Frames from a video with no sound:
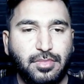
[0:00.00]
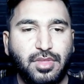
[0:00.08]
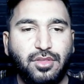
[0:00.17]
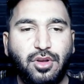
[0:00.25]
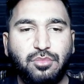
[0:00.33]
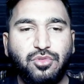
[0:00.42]

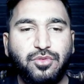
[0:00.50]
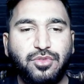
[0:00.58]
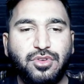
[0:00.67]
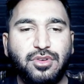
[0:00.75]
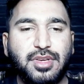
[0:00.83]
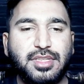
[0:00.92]
Now
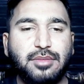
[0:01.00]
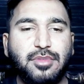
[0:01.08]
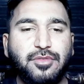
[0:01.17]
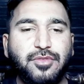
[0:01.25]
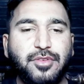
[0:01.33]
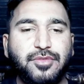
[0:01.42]
moving on question
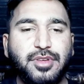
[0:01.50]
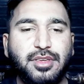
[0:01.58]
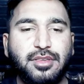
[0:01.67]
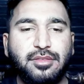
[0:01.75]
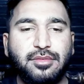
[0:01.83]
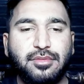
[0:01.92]
number
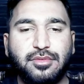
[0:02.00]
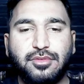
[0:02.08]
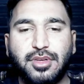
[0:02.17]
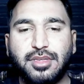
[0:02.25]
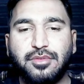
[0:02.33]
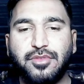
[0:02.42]
15.
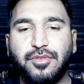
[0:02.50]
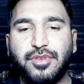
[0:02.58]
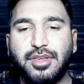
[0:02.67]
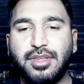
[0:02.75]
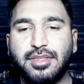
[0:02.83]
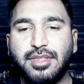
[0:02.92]
Question number
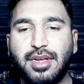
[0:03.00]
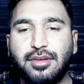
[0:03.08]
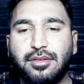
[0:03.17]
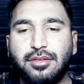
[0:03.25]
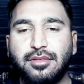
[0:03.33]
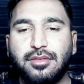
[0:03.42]
15 is
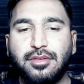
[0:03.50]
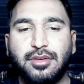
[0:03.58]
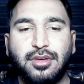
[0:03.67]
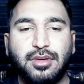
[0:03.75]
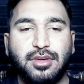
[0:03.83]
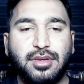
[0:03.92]
that
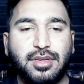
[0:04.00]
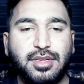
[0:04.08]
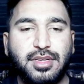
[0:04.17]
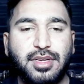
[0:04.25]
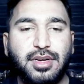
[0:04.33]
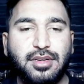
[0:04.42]

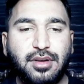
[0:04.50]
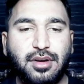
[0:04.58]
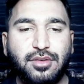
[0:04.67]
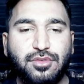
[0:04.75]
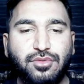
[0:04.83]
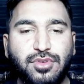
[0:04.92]
create
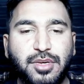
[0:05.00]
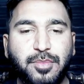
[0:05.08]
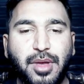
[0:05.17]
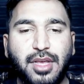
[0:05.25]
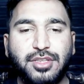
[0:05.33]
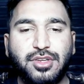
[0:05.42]
a 2D
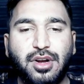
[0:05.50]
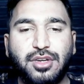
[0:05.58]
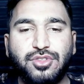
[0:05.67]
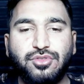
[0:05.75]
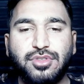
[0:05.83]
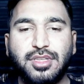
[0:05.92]
pie chart
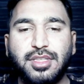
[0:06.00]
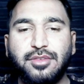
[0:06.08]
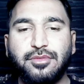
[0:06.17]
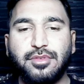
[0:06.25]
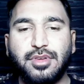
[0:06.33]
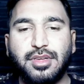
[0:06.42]
using
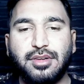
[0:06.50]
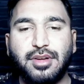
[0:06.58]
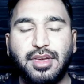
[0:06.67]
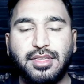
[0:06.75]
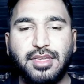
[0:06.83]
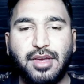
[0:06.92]
the
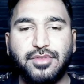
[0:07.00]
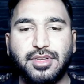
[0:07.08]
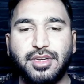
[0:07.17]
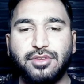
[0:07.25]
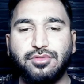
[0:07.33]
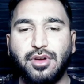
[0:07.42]
range
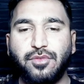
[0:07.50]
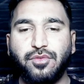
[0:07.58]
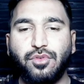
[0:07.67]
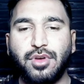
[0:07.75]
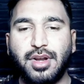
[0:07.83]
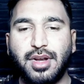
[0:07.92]
F3 to
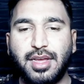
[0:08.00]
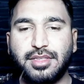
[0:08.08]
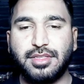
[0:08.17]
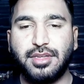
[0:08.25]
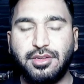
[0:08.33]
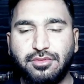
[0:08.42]
F4 and
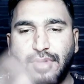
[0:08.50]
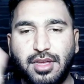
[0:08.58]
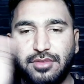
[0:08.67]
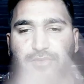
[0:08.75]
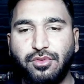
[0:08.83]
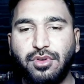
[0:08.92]
H3 to
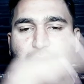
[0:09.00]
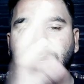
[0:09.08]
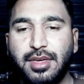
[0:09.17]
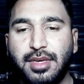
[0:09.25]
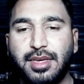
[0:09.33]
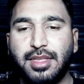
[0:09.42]
H4
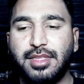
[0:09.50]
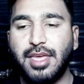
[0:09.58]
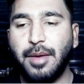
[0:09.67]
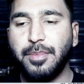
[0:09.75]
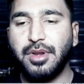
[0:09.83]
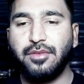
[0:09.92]
in the
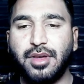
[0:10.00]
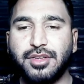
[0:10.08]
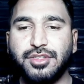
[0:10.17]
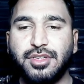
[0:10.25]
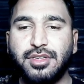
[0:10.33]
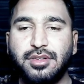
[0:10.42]
April
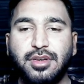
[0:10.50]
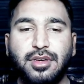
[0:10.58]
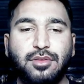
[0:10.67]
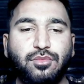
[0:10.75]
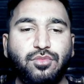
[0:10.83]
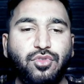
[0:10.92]
worksheet.
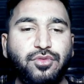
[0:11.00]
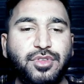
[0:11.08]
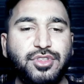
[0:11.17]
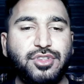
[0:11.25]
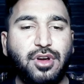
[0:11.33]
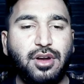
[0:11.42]
Move
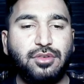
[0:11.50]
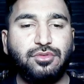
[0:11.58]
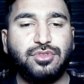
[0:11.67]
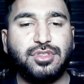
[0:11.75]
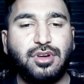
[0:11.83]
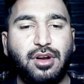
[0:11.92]
the chart
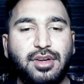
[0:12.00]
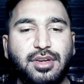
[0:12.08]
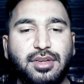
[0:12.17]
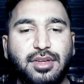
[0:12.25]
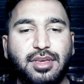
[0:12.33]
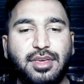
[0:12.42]
to start
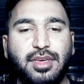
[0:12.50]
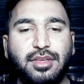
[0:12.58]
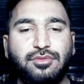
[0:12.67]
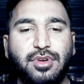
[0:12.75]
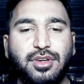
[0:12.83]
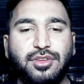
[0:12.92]
in
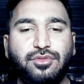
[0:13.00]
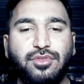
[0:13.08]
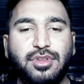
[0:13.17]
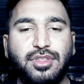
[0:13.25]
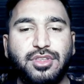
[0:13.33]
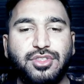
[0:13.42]

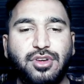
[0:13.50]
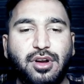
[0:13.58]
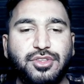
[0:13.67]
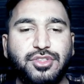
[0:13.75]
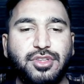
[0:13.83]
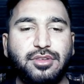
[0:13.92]
A22 in the
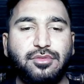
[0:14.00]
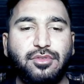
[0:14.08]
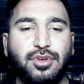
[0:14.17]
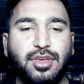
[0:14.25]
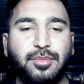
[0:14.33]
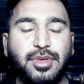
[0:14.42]
chart sheet.
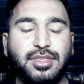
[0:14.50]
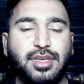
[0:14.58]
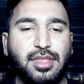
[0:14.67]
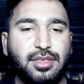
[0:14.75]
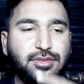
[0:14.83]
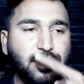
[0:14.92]
Okay, basically
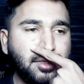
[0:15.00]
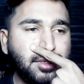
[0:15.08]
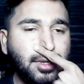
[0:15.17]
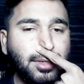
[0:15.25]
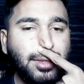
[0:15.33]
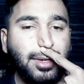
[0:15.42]
in this
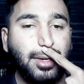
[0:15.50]
question